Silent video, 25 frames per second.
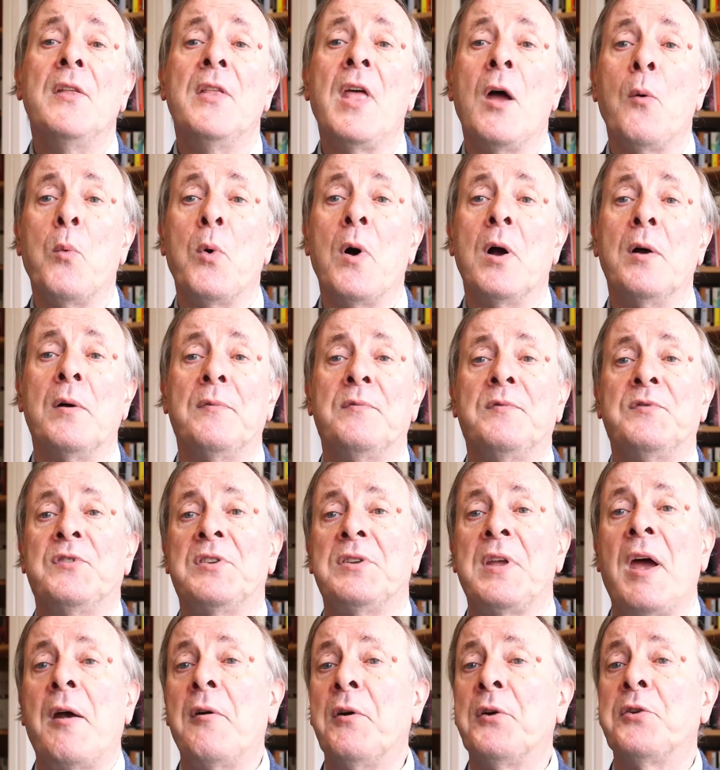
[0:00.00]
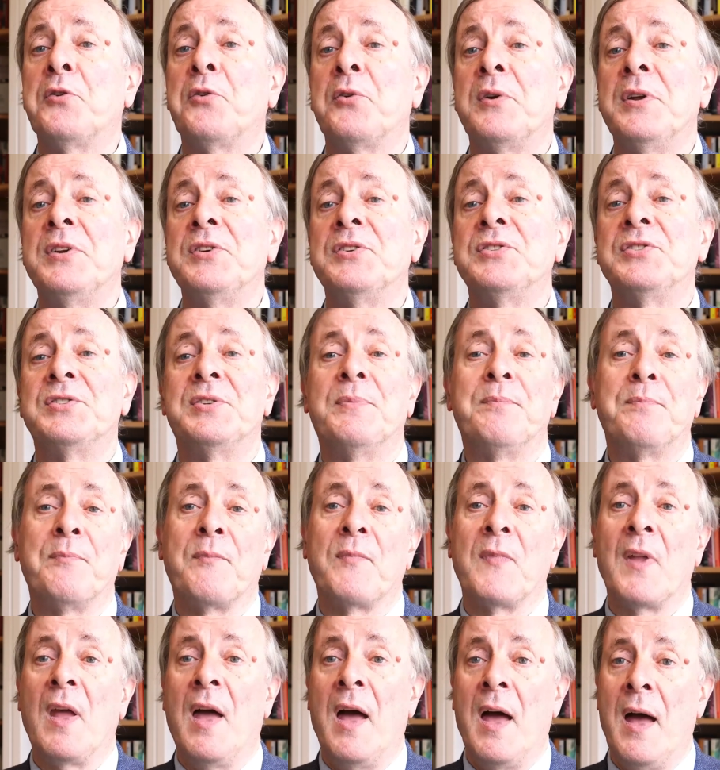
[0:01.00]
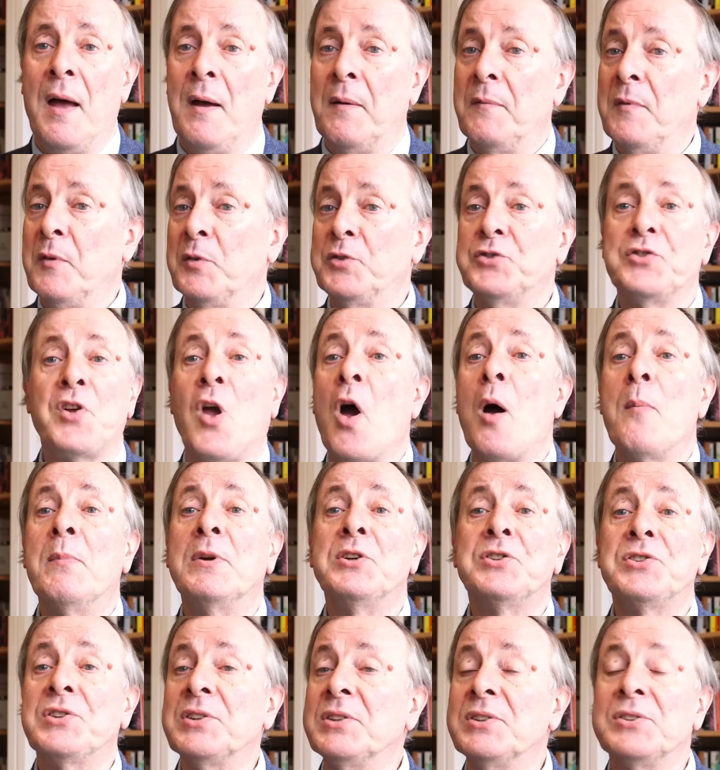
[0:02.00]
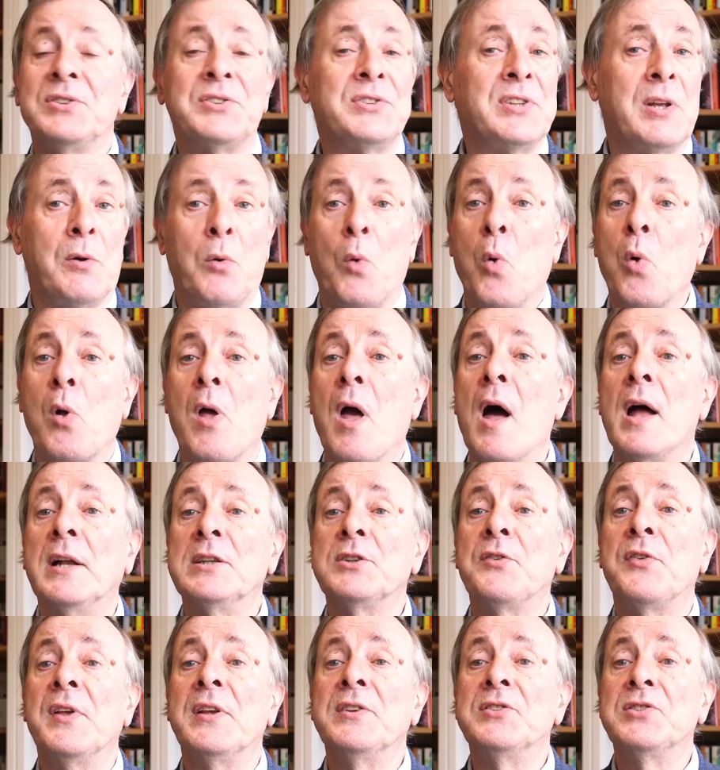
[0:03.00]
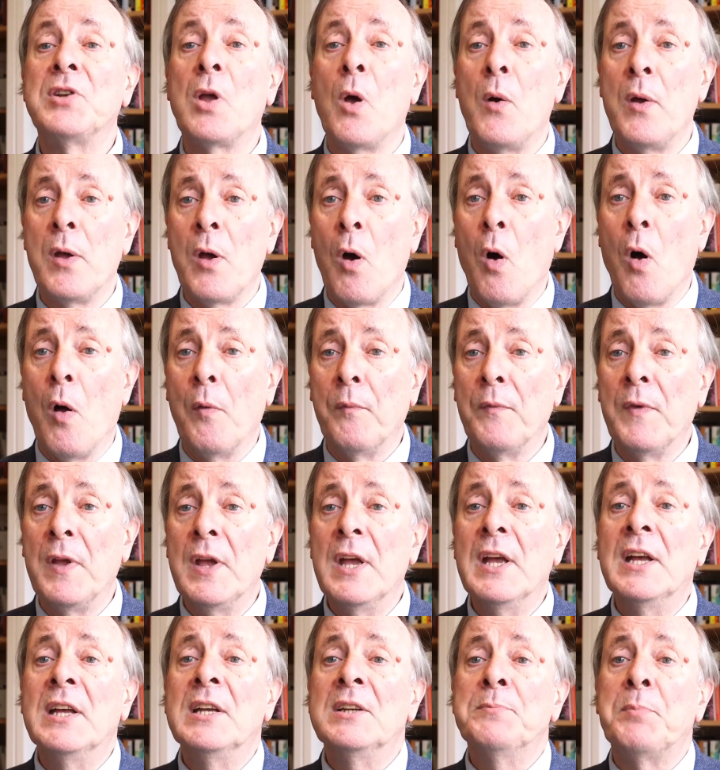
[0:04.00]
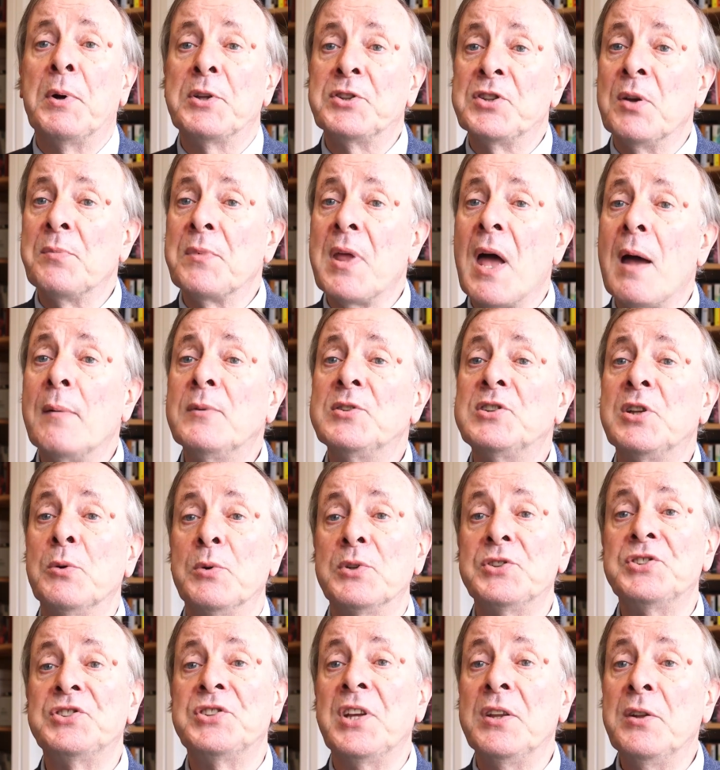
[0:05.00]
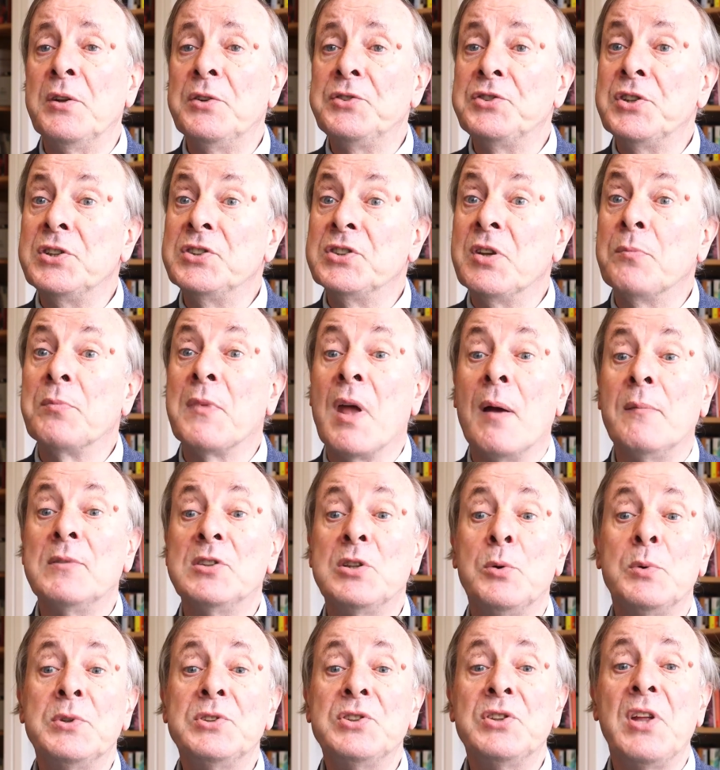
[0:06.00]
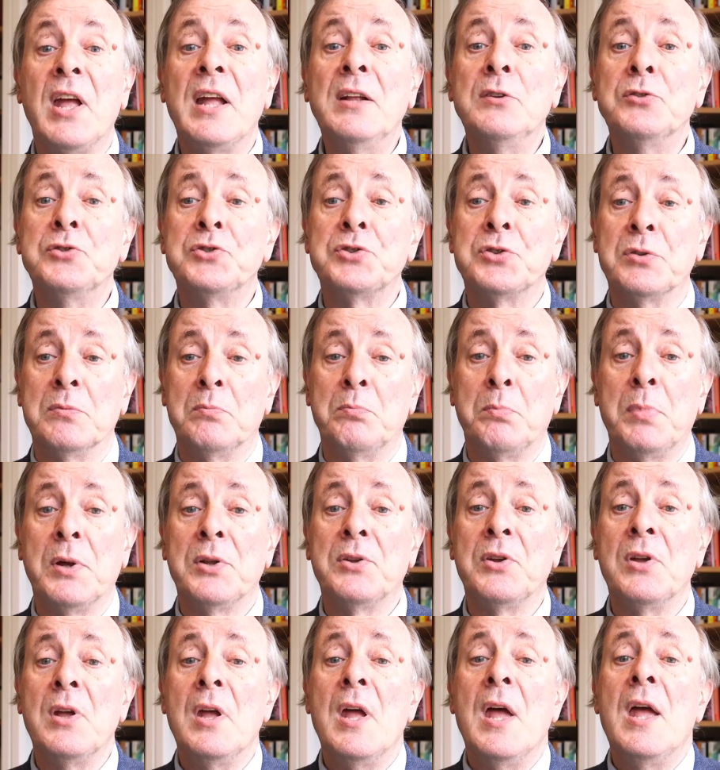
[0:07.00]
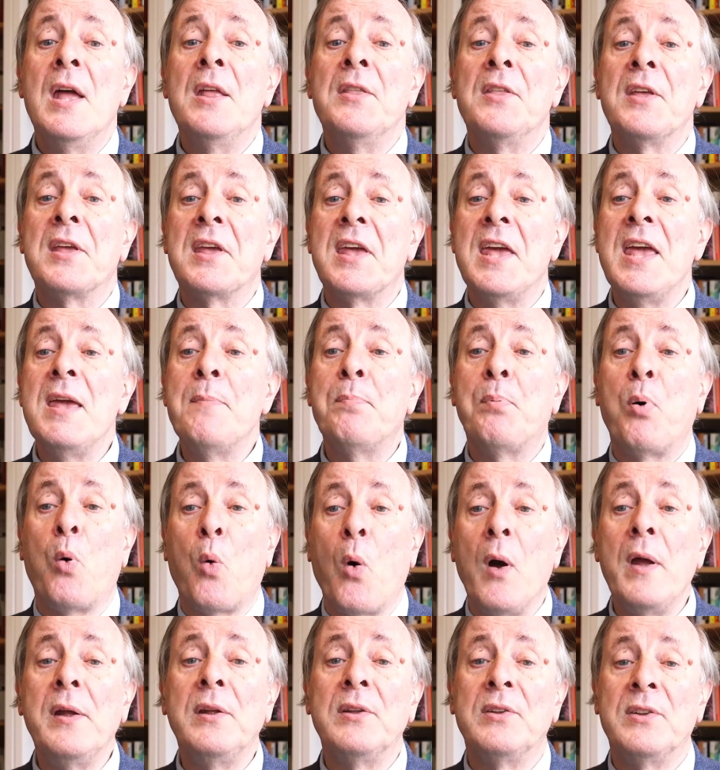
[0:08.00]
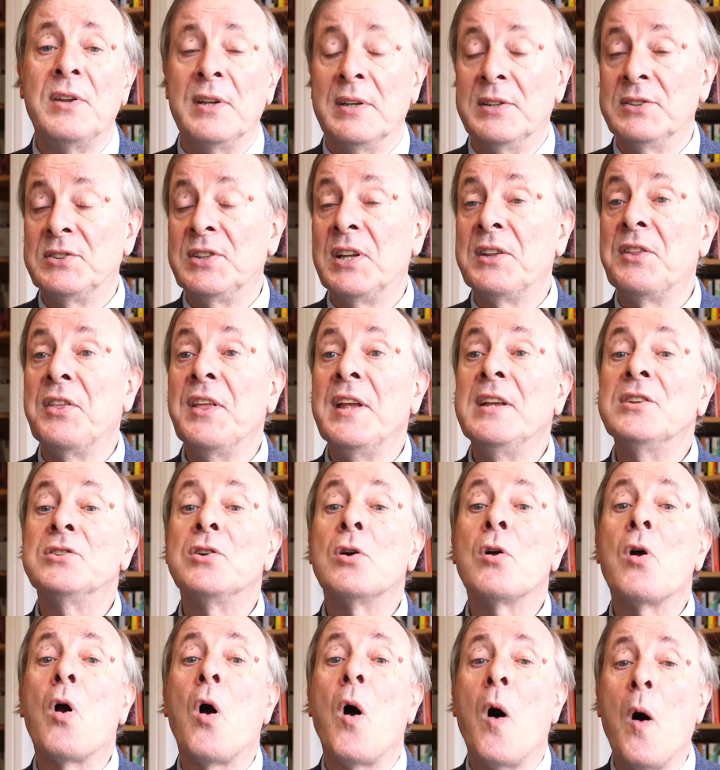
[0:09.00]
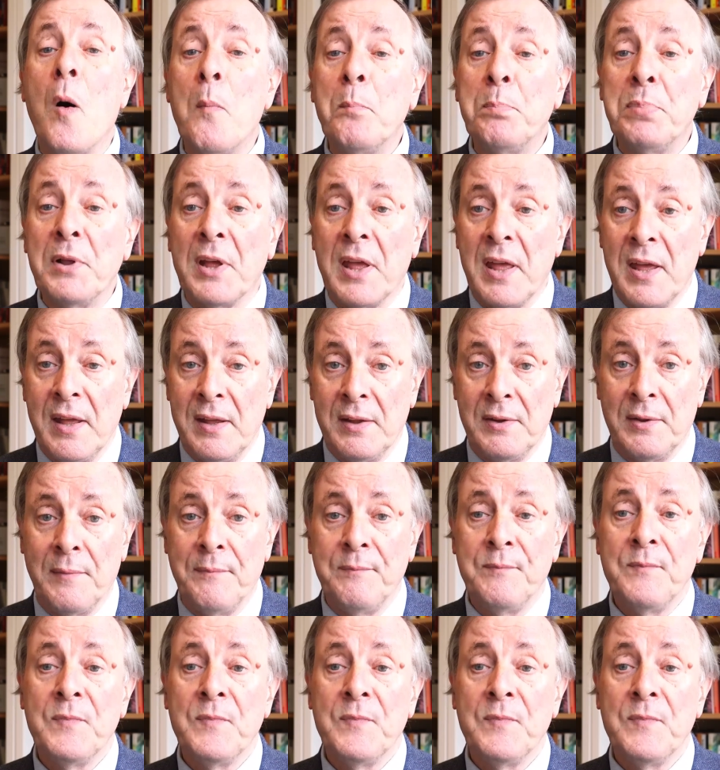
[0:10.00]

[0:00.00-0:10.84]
there were territories, uh, skirmishes, there are all kinds of things going on, but sometimes there was synergy, sometimes there was tension. But the key point is that things are complicated.